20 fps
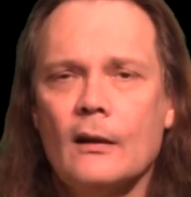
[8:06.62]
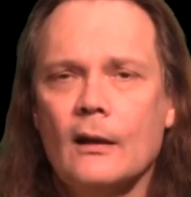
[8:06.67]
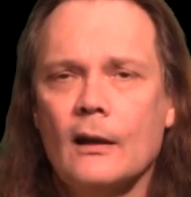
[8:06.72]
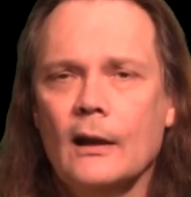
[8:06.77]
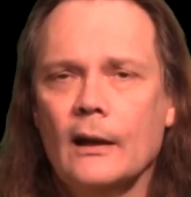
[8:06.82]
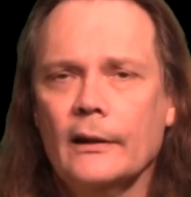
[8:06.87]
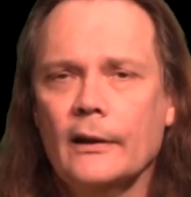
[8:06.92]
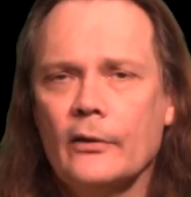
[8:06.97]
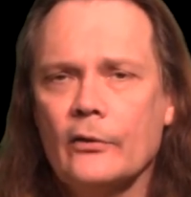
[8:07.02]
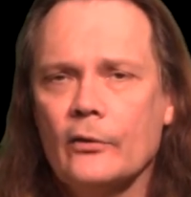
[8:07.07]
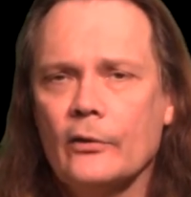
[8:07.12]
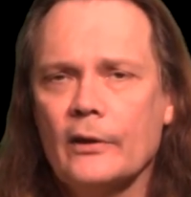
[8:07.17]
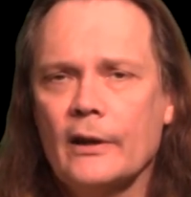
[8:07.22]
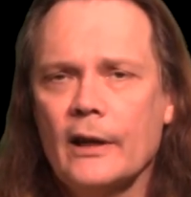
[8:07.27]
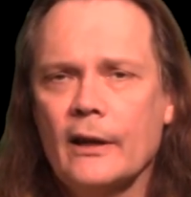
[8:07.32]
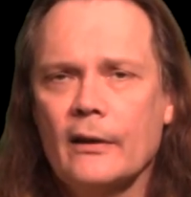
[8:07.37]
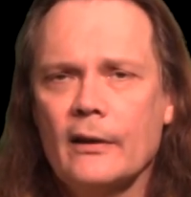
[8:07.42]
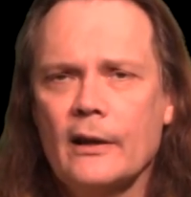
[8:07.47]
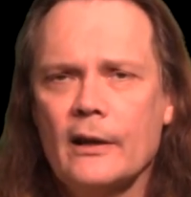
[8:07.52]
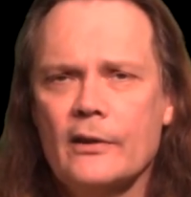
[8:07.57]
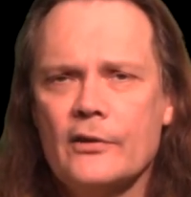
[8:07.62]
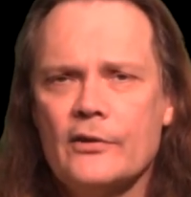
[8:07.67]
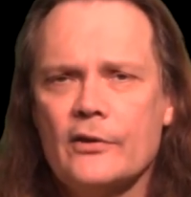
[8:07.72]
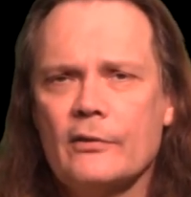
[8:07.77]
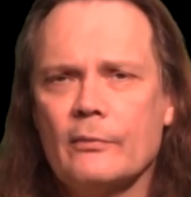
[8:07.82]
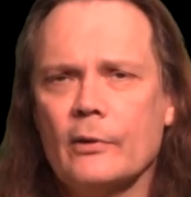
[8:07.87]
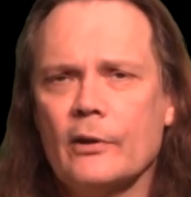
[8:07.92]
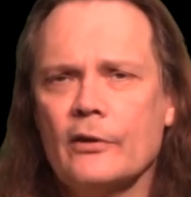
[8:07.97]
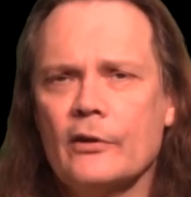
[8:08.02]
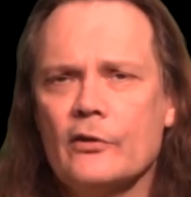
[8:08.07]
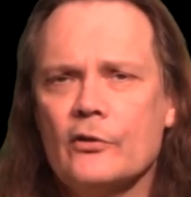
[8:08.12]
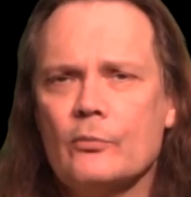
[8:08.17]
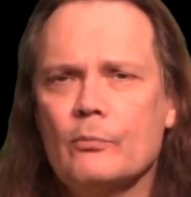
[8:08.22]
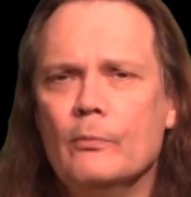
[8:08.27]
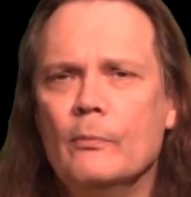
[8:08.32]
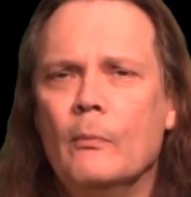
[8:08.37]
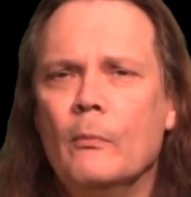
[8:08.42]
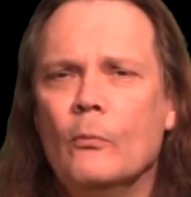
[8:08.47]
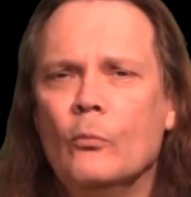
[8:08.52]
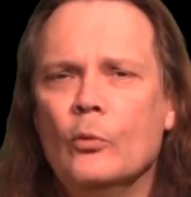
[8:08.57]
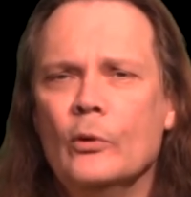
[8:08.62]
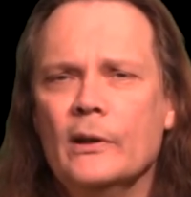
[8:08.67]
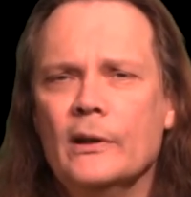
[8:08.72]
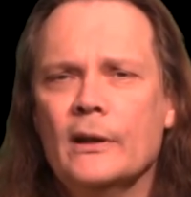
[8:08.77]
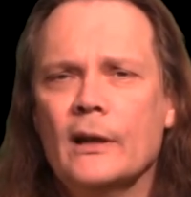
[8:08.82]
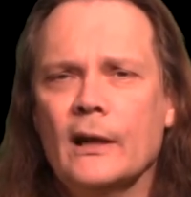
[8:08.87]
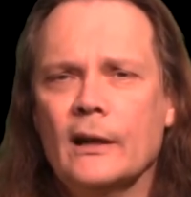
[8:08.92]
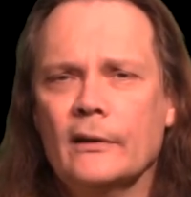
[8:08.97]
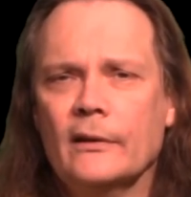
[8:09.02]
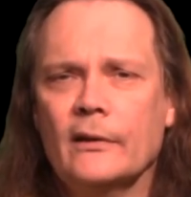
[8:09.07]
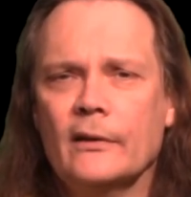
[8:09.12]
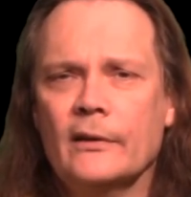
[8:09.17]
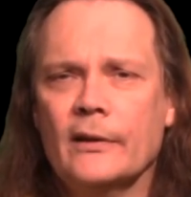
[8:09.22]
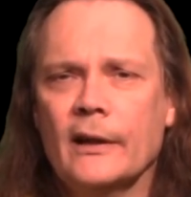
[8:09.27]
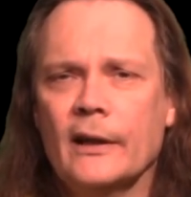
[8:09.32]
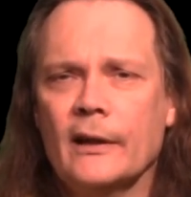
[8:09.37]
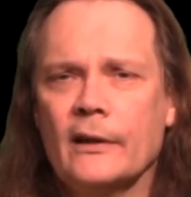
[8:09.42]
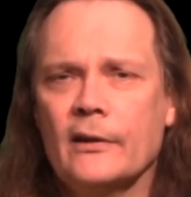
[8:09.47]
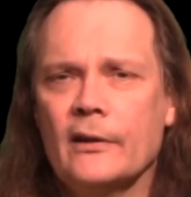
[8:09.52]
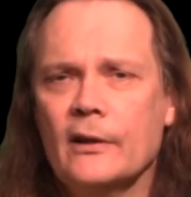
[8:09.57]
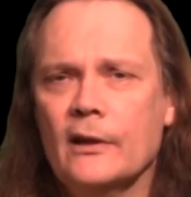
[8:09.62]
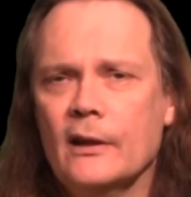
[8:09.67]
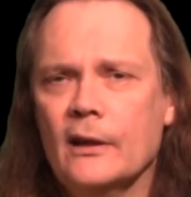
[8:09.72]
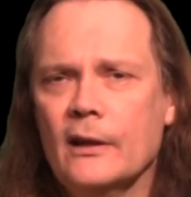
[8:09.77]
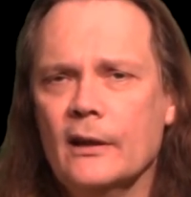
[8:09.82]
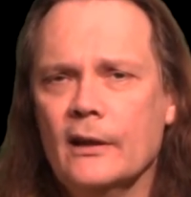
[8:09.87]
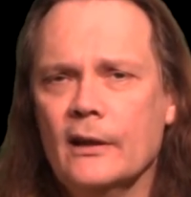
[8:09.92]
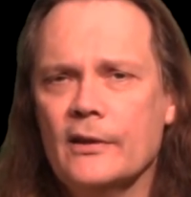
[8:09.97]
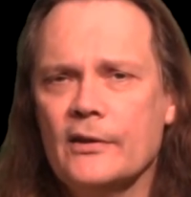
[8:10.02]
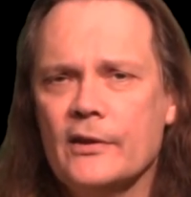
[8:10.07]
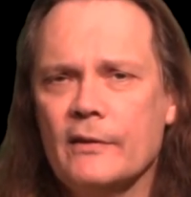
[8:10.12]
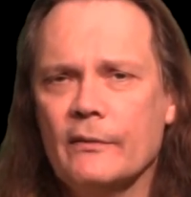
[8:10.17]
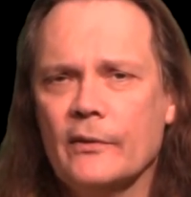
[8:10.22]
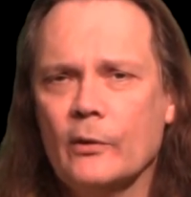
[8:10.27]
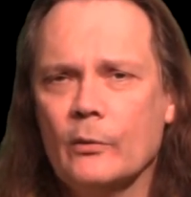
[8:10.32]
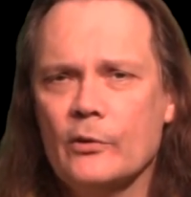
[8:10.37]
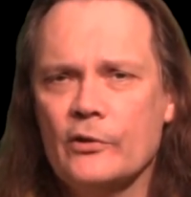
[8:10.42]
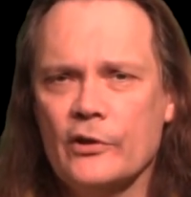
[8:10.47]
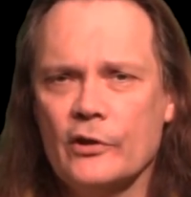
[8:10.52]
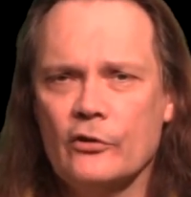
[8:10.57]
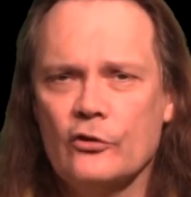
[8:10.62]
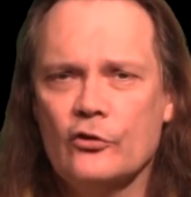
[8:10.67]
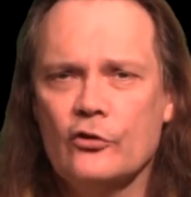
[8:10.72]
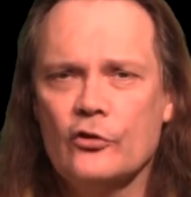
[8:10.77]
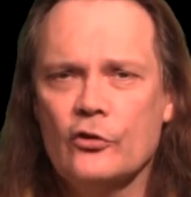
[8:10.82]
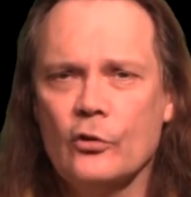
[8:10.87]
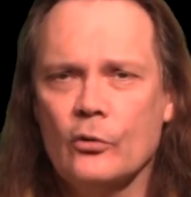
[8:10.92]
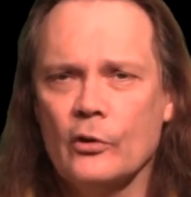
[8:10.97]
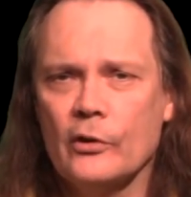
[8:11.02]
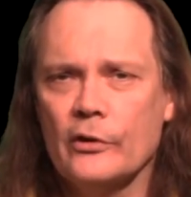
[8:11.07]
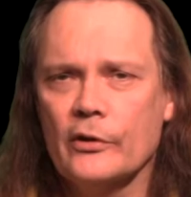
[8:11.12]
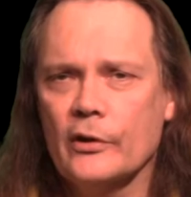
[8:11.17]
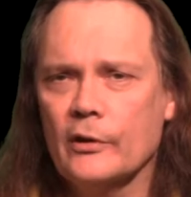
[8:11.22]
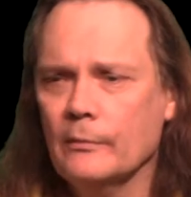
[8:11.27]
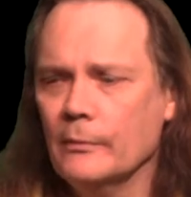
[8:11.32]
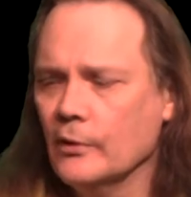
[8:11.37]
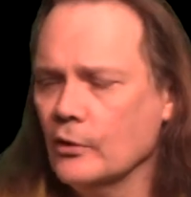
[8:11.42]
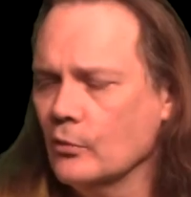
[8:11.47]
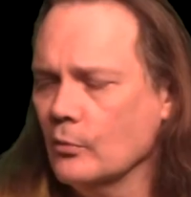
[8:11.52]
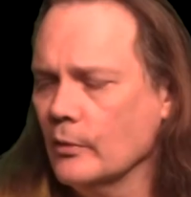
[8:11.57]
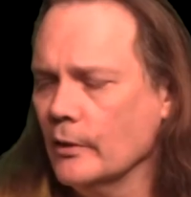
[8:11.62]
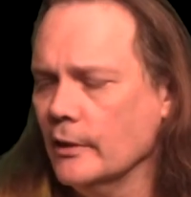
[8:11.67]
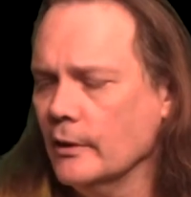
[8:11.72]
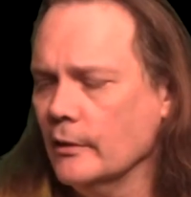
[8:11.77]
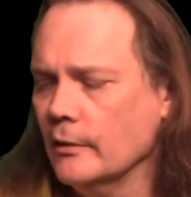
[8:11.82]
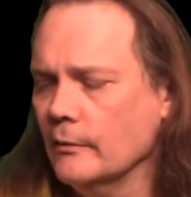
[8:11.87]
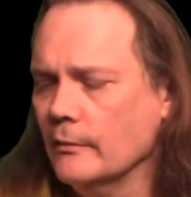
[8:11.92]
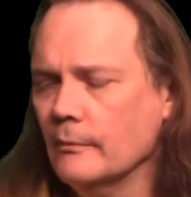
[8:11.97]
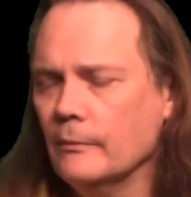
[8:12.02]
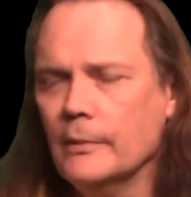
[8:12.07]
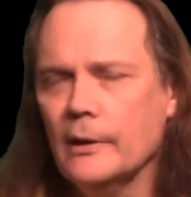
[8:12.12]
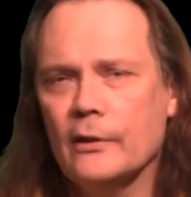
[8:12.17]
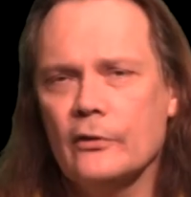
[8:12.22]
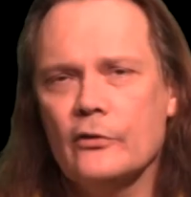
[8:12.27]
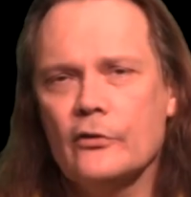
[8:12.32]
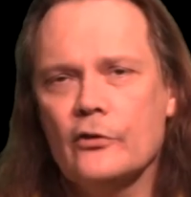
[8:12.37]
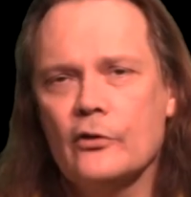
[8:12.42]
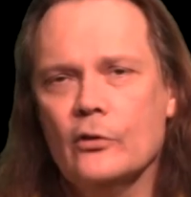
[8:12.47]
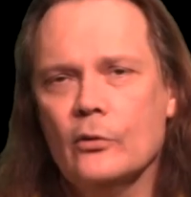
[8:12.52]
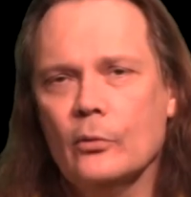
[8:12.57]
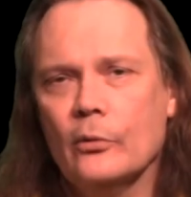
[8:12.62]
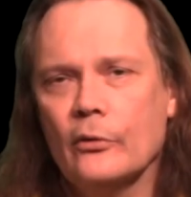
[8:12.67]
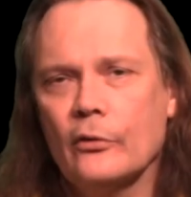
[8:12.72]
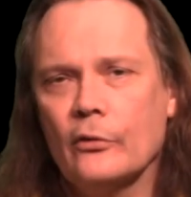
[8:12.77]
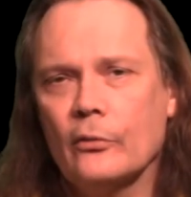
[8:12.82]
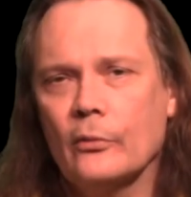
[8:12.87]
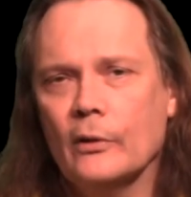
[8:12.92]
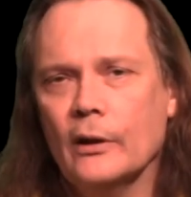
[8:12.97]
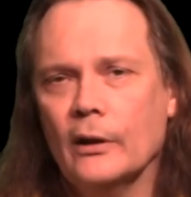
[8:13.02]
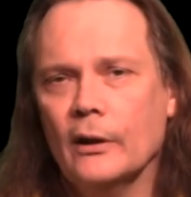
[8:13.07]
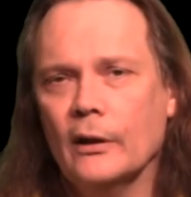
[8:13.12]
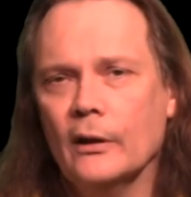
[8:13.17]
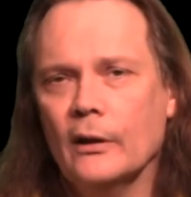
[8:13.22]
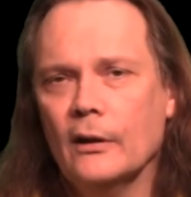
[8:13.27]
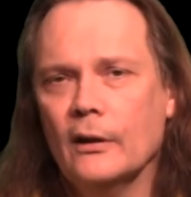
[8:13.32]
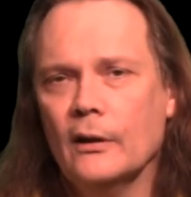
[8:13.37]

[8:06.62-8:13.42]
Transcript: Another case where this would not detect is if there was a short between pins 2 and 3.